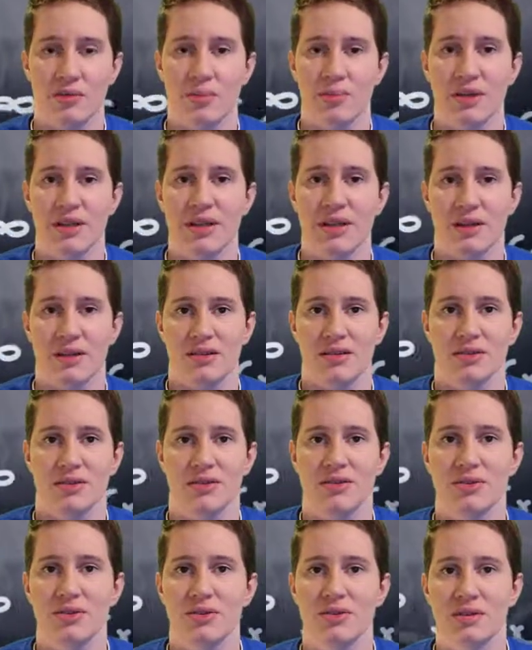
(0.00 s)

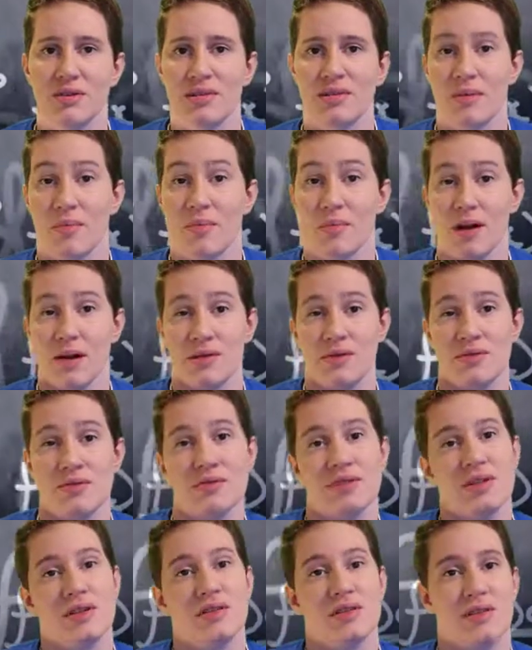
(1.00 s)
pre-calculus using the Math
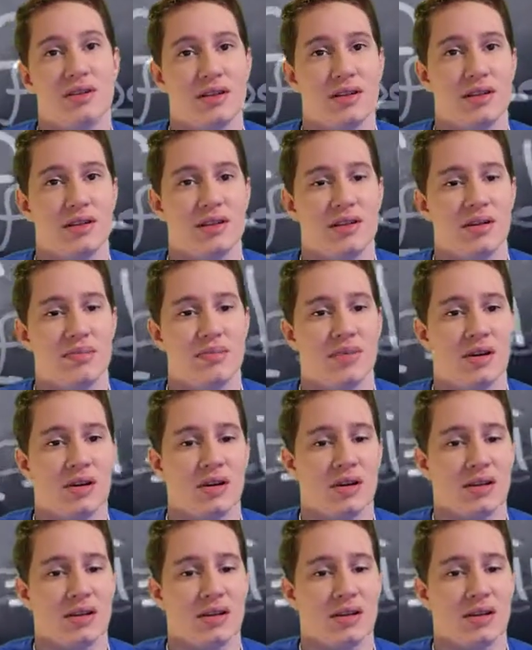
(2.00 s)
UC curriculum.